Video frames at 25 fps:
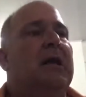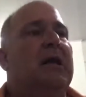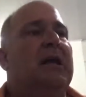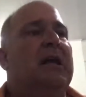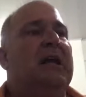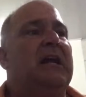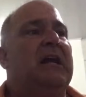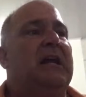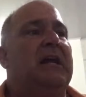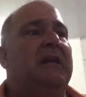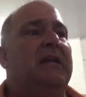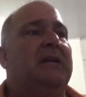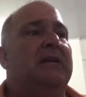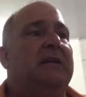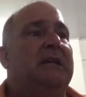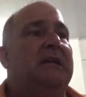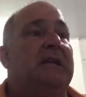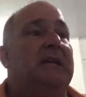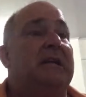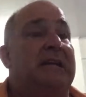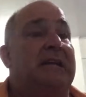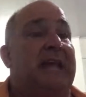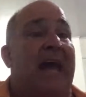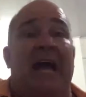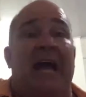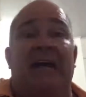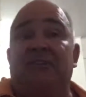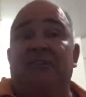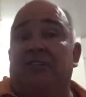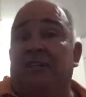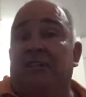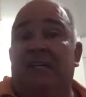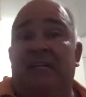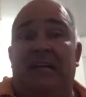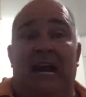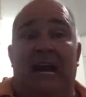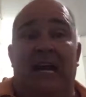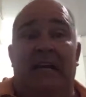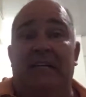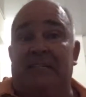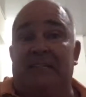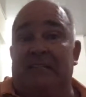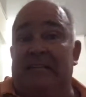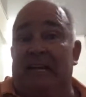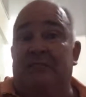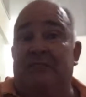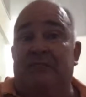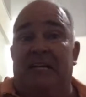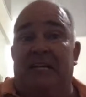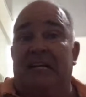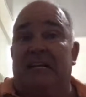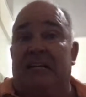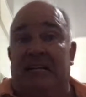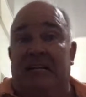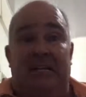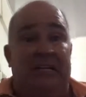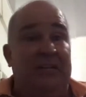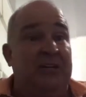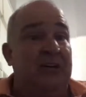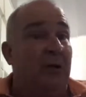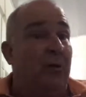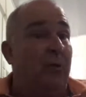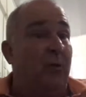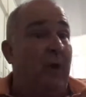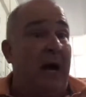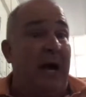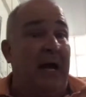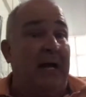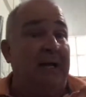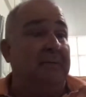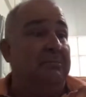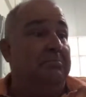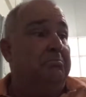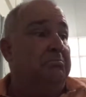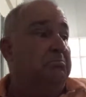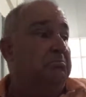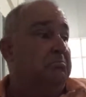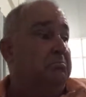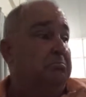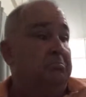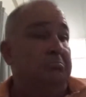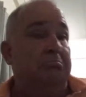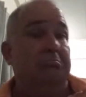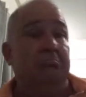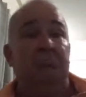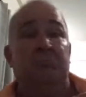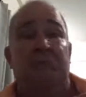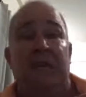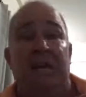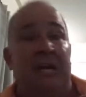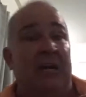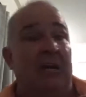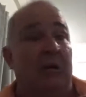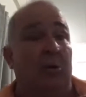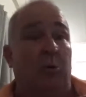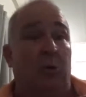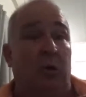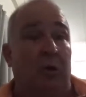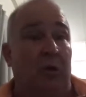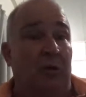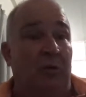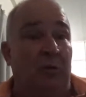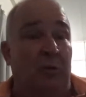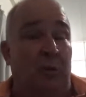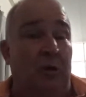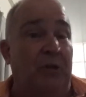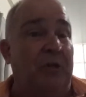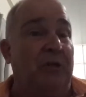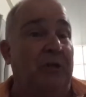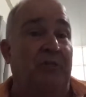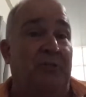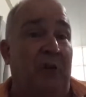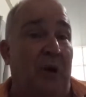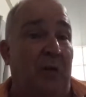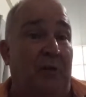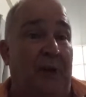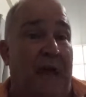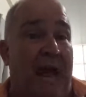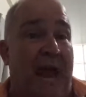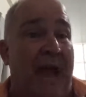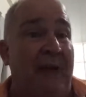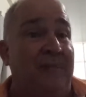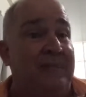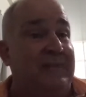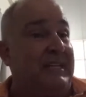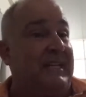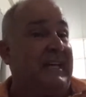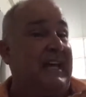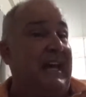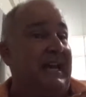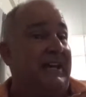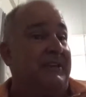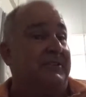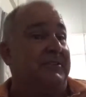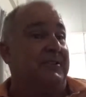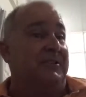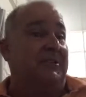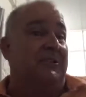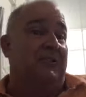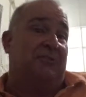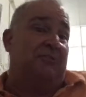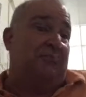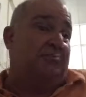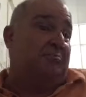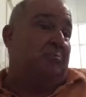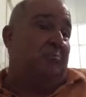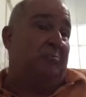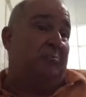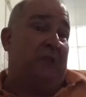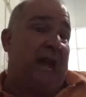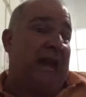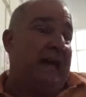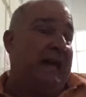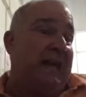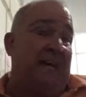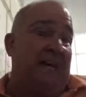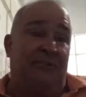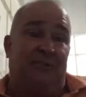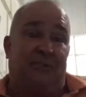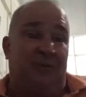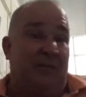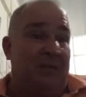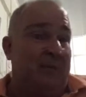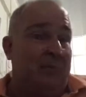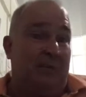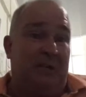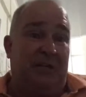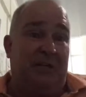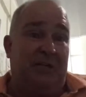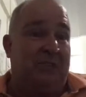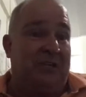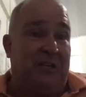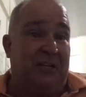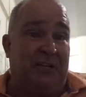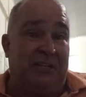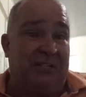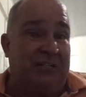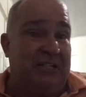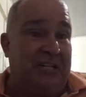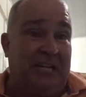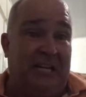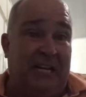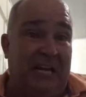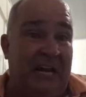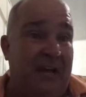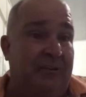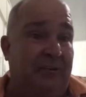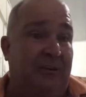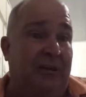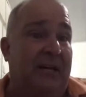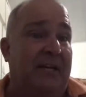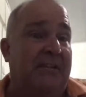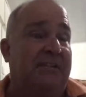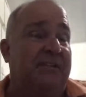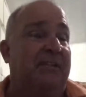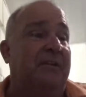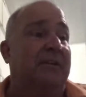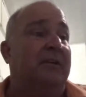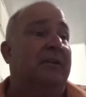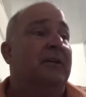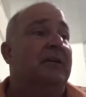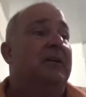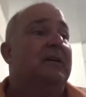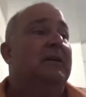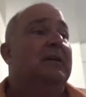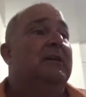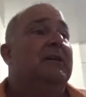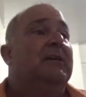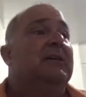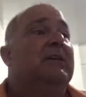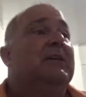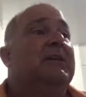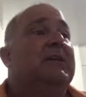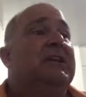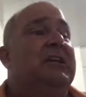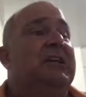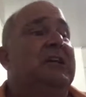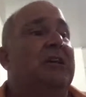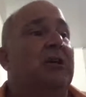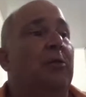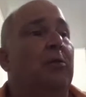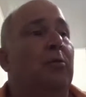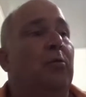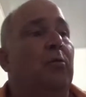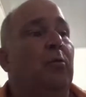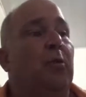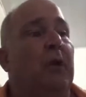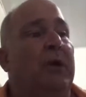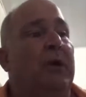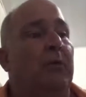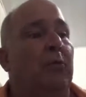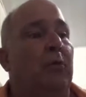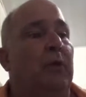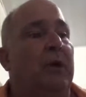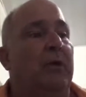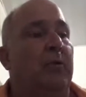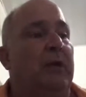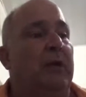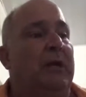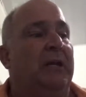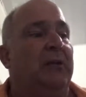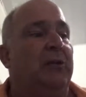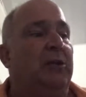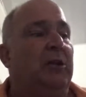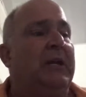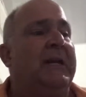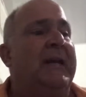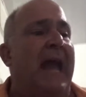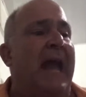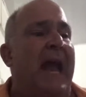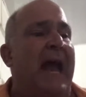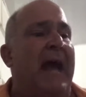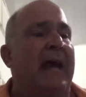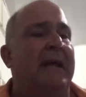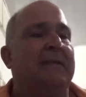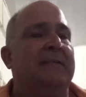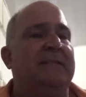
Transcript: And it actually kind of sounds like, you know what? In a world where you don't have any answers, that answer could be as good as any other answer. You know, when we look at